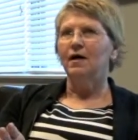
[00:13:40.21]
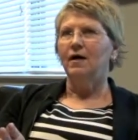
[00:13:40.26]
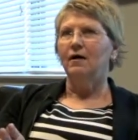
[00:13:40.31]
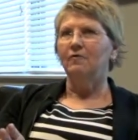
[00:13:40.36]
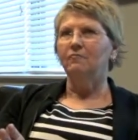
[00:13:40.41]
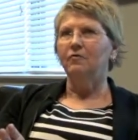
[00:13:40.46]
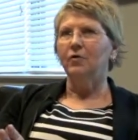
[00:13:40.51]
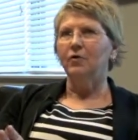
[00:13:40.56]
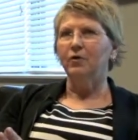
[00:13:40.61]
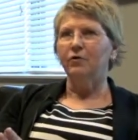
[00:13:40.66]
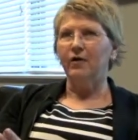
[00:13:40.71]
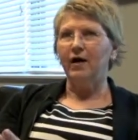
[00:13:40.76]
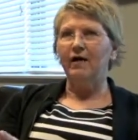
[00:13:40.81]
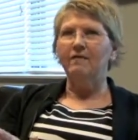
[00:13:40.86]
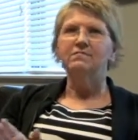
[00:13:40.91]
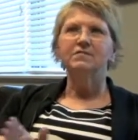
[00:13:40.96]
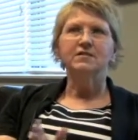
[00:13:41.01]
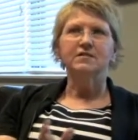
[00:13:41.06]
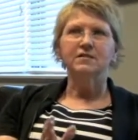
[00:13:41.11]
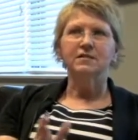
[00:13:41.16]
uh,
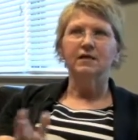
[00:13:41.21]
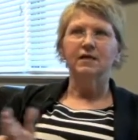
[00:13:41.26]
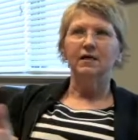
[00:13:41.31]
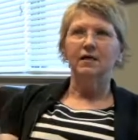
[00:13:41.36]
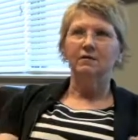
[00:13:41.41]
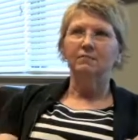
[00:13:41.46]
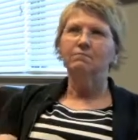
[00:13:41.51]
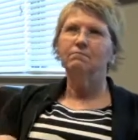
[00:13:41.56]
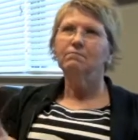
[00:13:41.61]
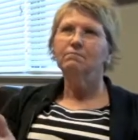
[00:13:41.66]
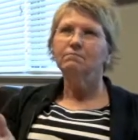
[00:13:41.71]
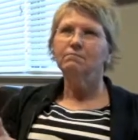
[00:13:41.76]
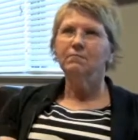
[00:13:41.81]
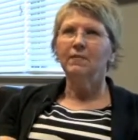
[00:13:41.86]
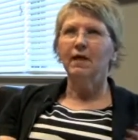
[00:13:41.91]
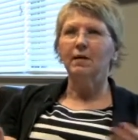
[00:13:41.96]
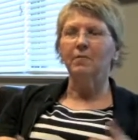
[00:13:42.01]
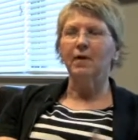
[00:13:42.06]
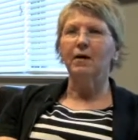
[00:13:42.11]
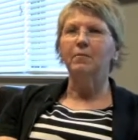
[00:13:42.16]
photographs to see
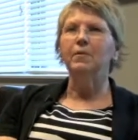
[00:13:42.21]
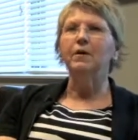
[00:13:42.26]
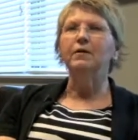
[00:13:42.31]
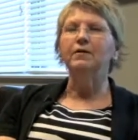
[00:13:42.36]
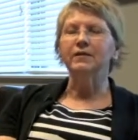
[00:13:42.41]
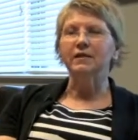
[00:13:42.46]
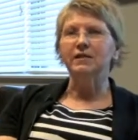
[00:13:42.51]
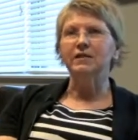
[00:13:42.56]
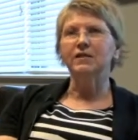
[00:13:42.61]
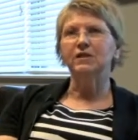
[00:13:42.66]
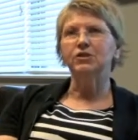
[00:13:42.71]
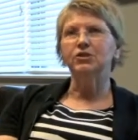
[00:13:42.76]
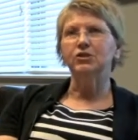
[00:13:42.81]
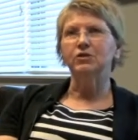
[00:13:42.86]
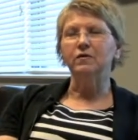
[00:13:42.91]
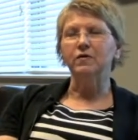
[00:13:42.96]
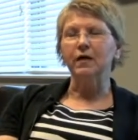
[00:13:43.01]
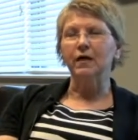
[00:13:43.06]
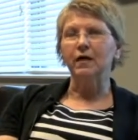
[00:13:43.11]
am I building tissue